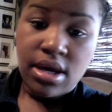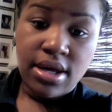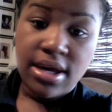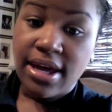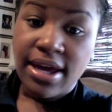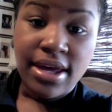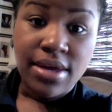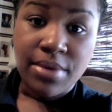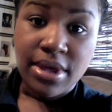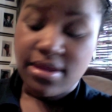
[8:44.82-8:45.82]
I hate
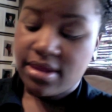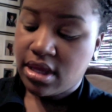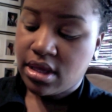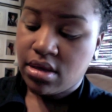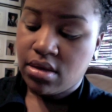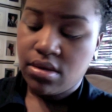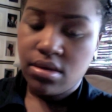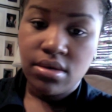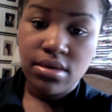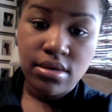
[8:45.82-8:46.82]
wasting,
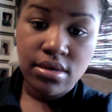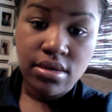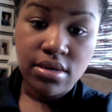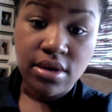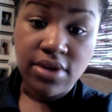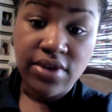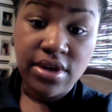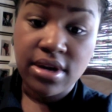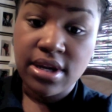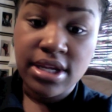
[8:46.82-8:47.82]
so I figured
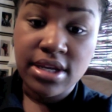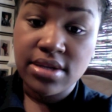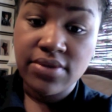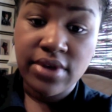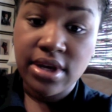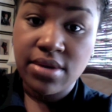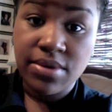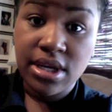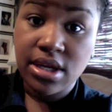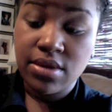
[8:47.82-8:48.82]
I needed to find a
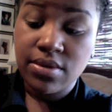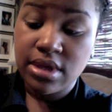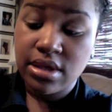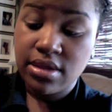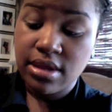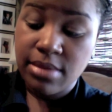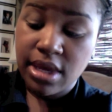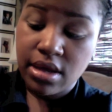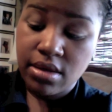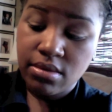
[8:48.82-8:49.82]
way to use it
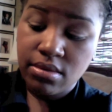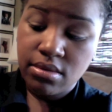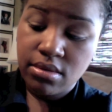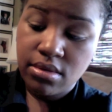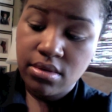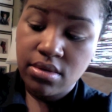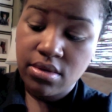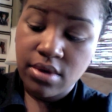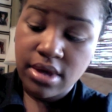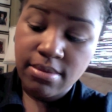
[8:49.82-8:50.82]
somehow.
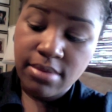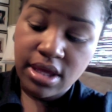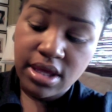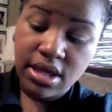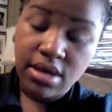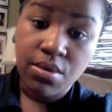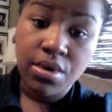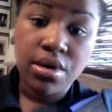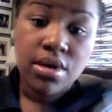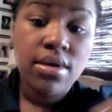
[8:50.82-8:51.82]
So I am making it
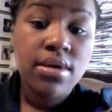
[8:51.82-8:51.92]
work.